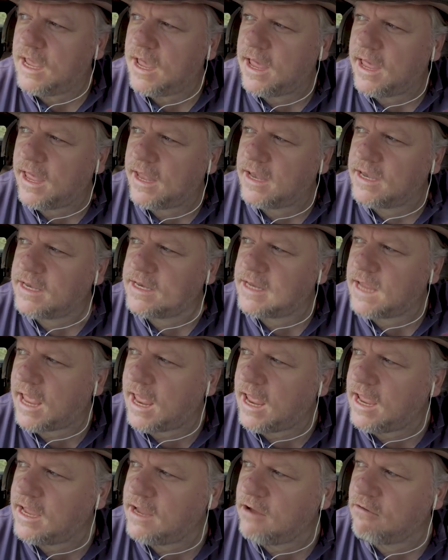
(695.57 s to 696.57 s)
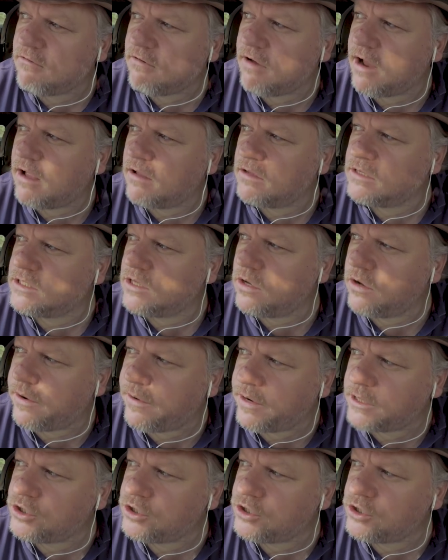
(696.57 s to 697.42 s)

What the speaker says: and a